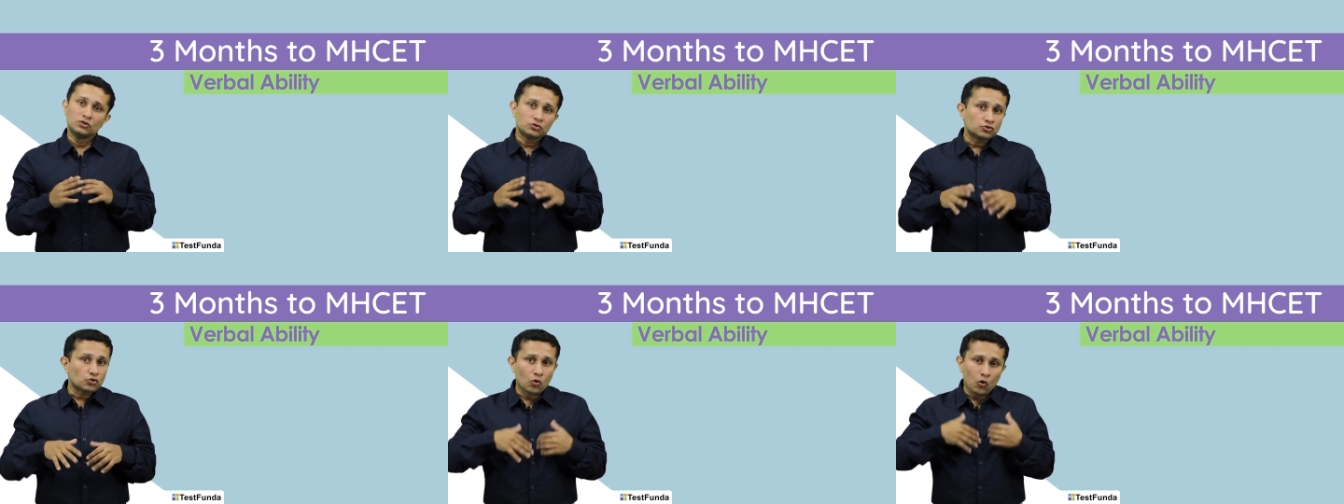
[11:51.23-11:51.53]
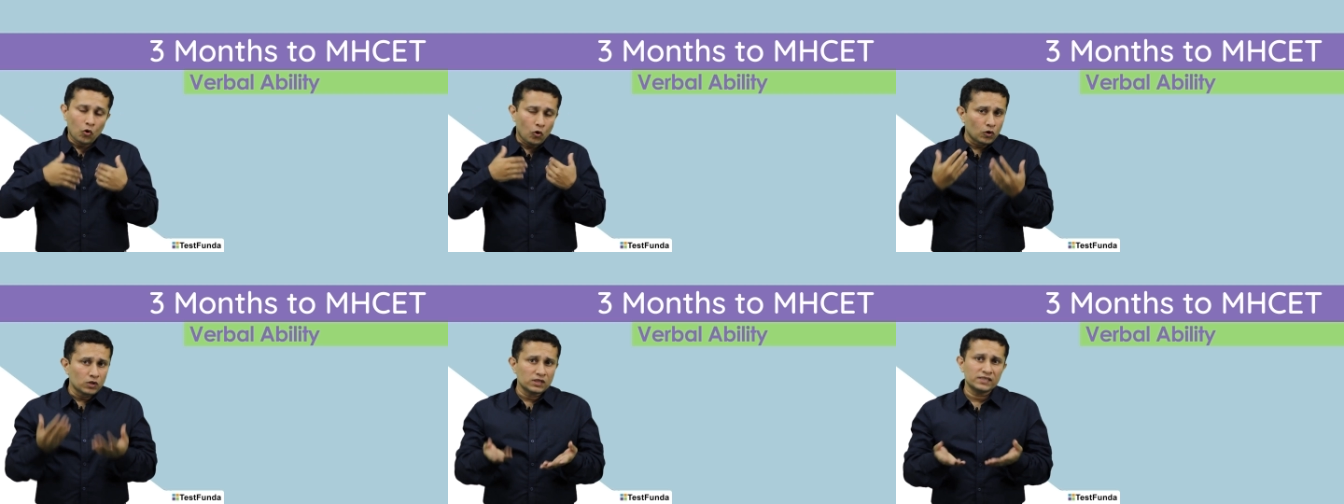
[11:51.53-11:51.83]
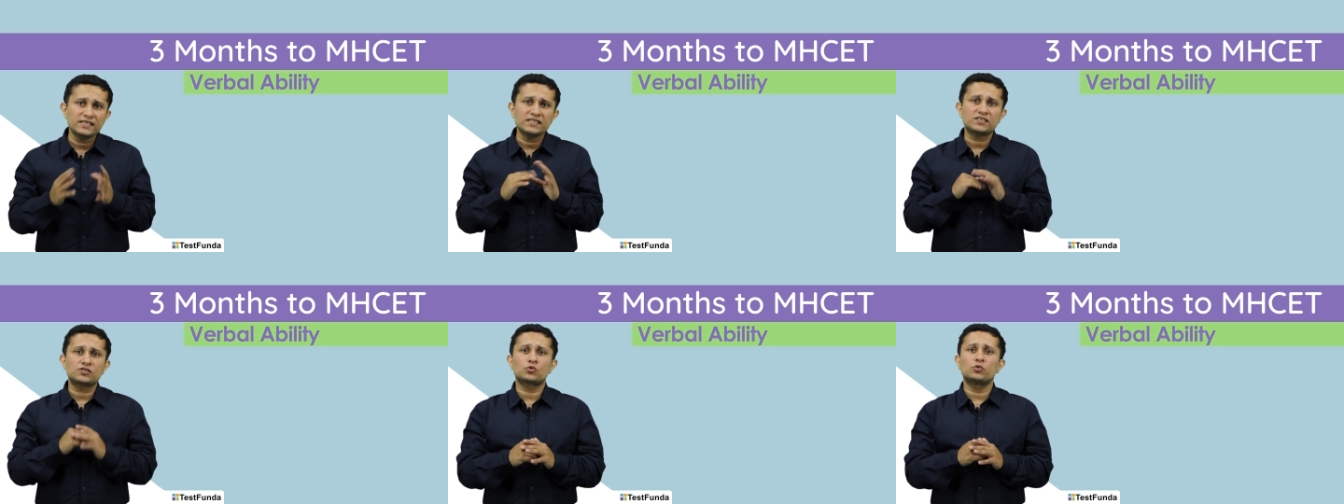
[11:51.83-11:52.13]
So all
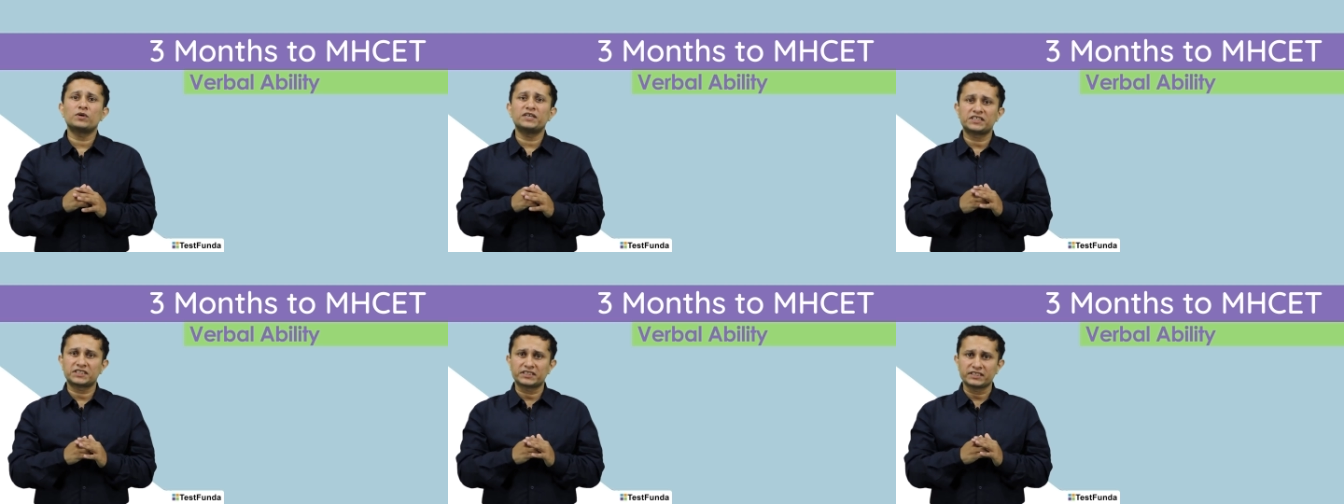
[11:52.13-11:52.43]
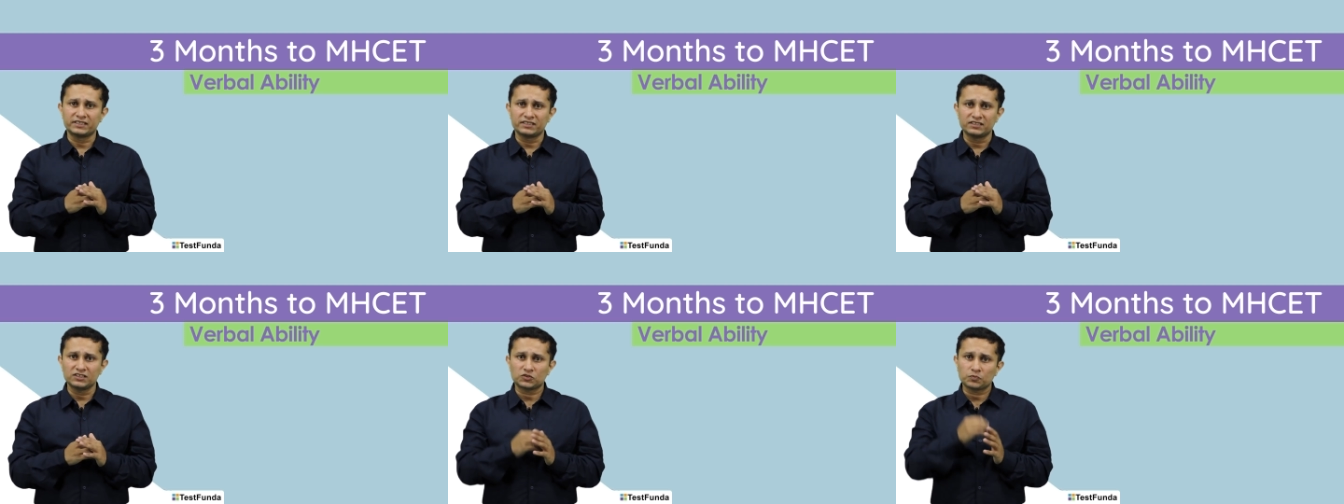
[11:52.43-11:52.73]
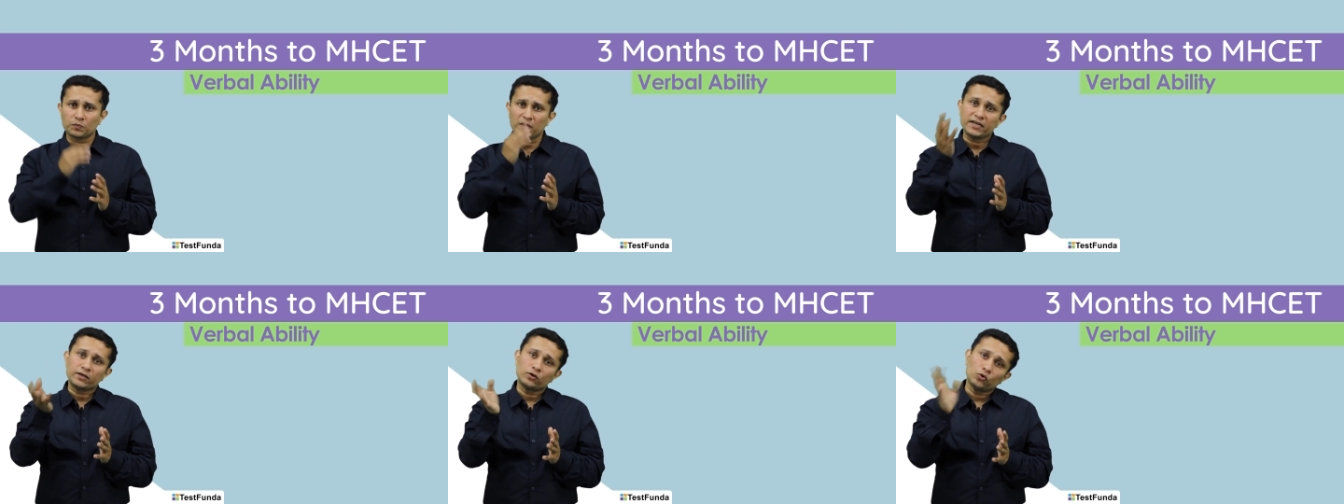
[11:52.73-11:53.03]
these
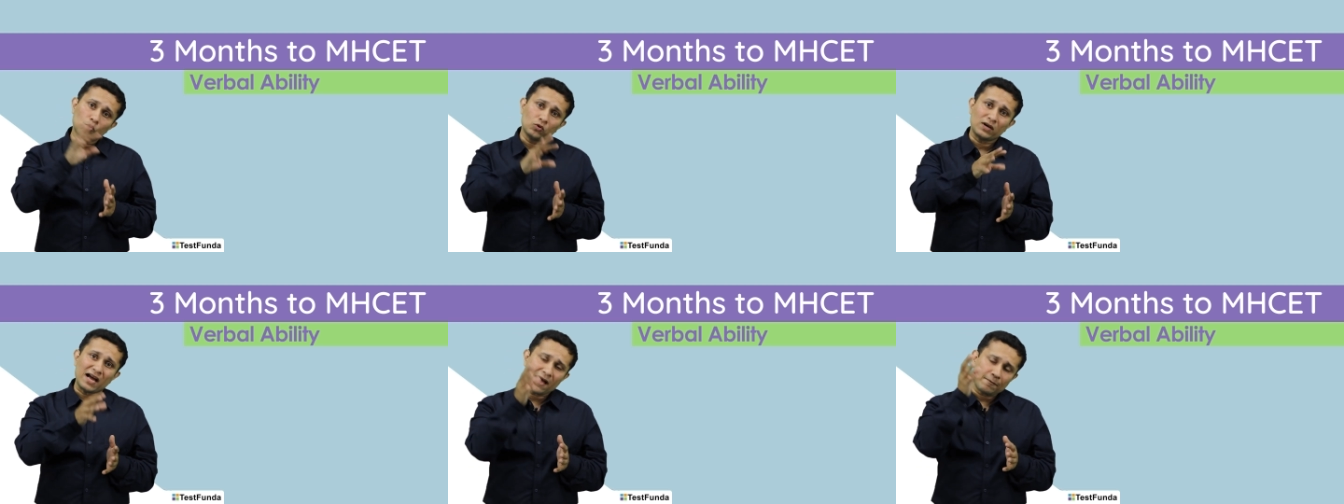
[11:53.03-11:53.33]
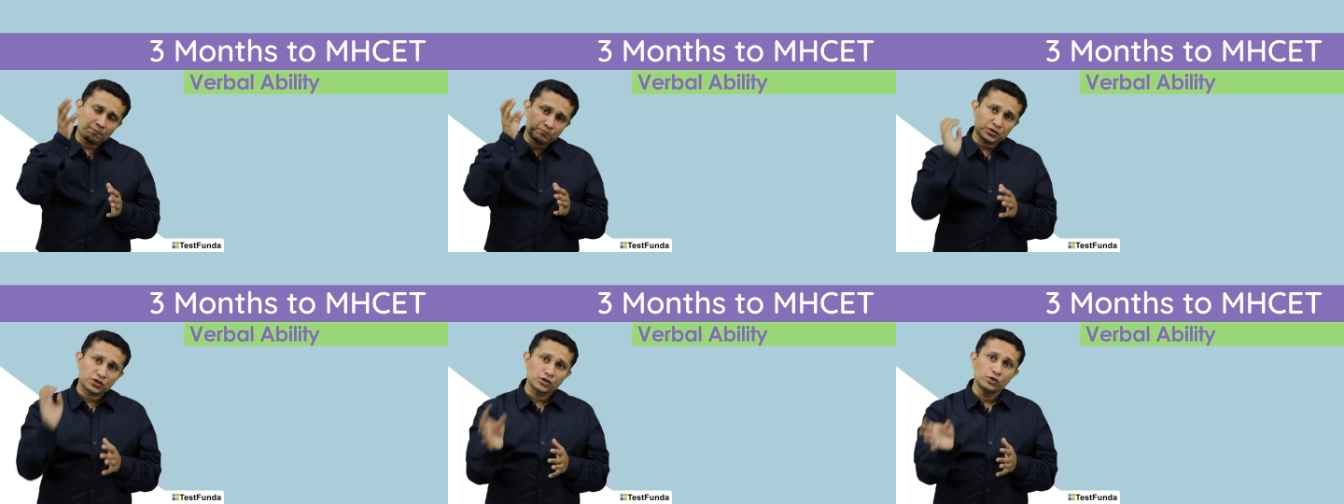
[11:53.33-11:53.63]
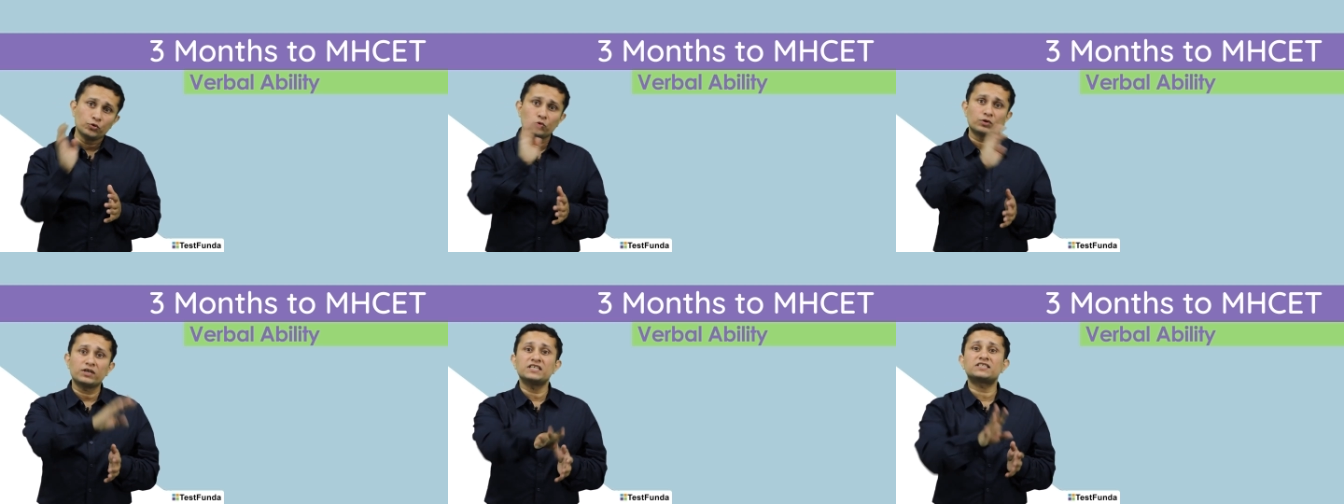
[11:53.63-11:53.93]
questions might look
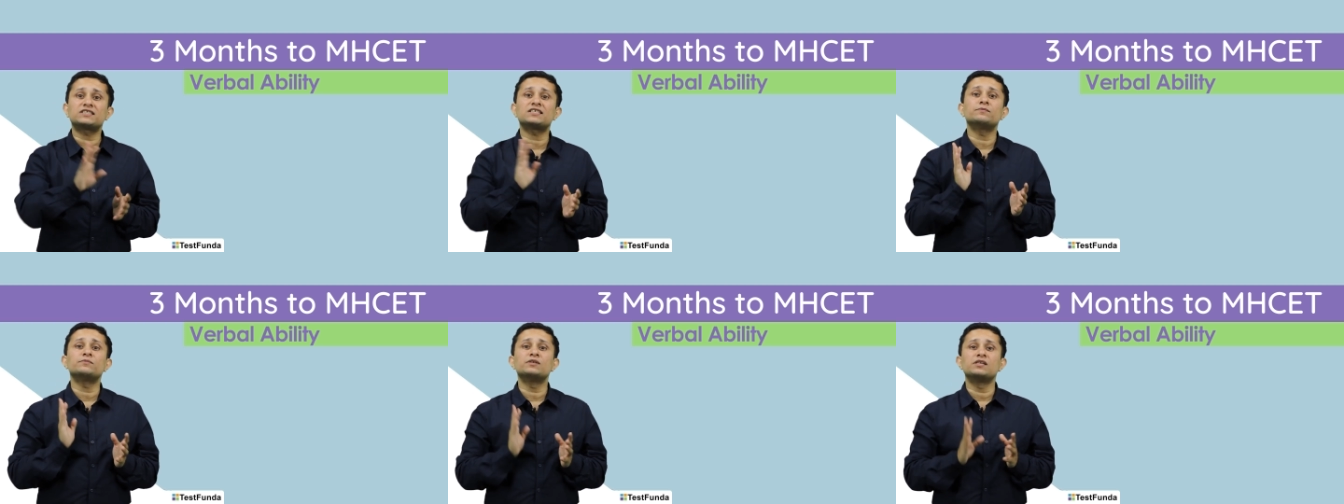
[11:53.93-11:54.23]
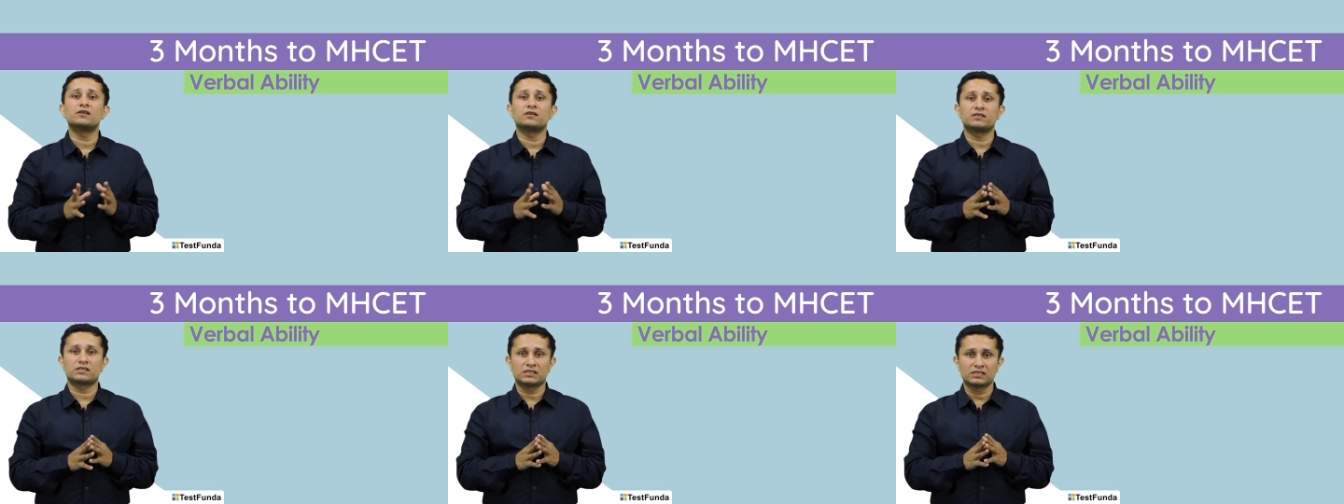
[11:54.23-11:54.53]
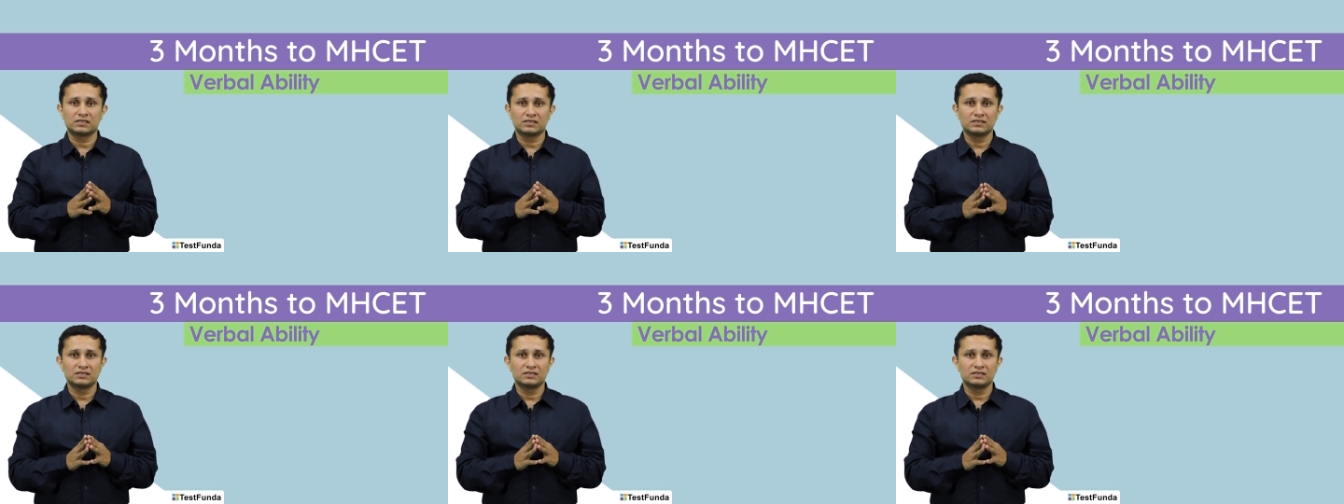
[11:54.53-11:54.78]
absolutely similar